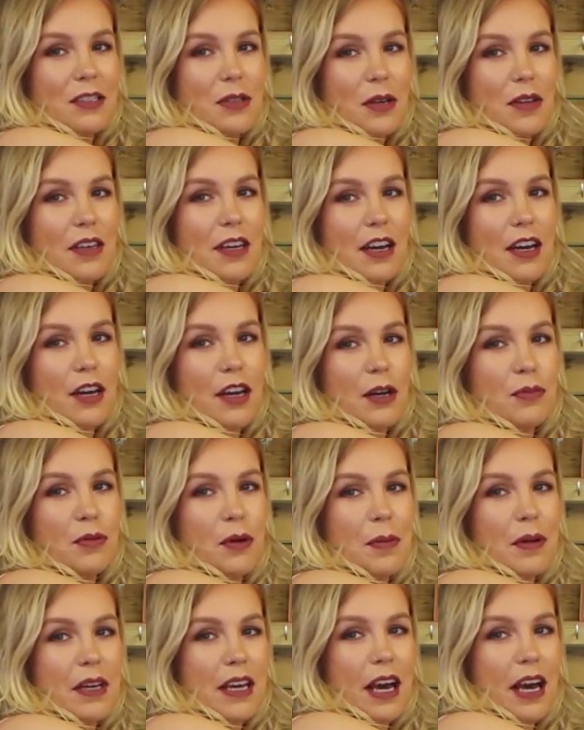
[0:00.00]
So I think I could
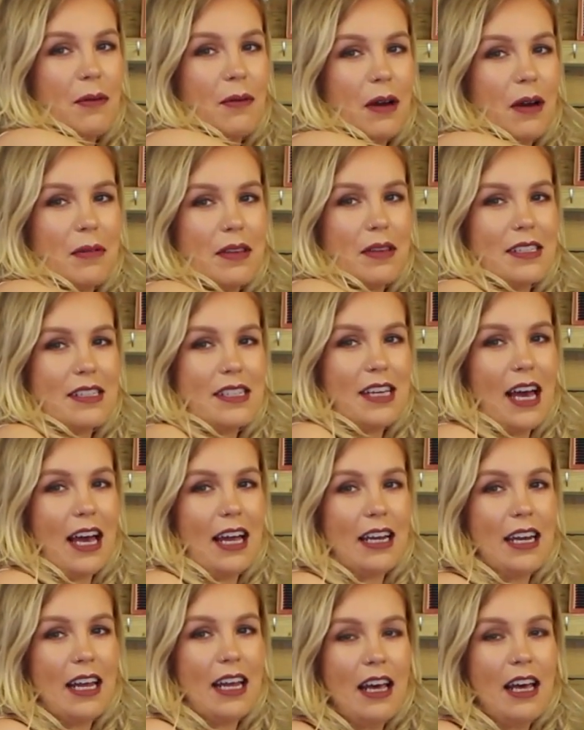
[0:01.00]
probably get away with a
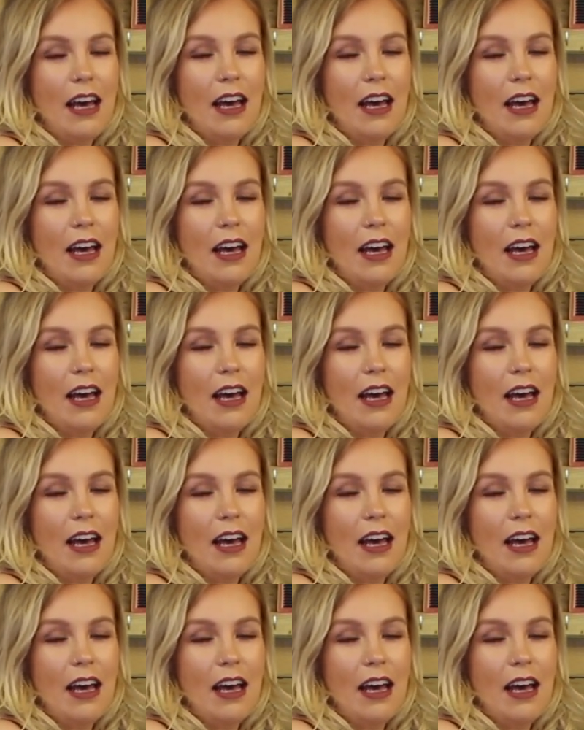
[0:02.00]
10.